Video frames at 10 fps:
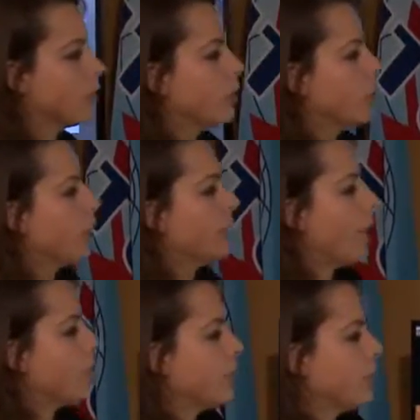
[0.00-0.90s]
the
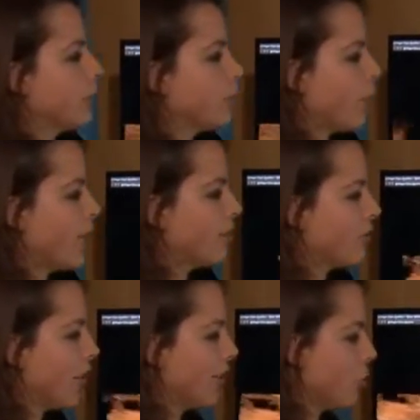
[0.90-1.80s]
adaptive bitrate
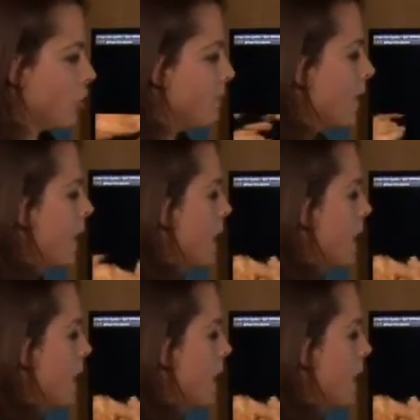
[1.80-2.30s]
strategy.